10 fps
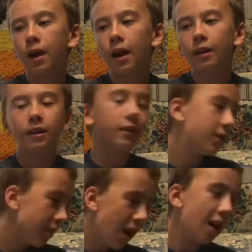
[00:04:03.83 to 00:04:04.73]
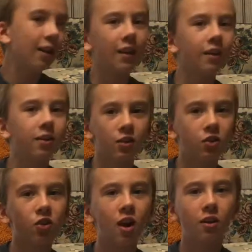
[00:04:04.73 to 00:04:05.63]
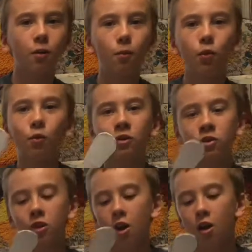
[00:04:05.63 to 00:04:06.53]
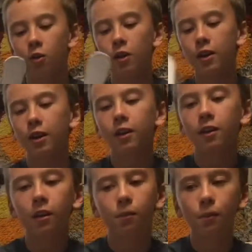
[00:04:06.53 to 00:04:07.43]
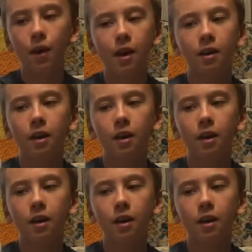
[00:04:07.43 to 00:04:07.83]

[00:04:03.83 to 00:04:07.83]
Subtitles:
and it is not indestructible, so it can get bent.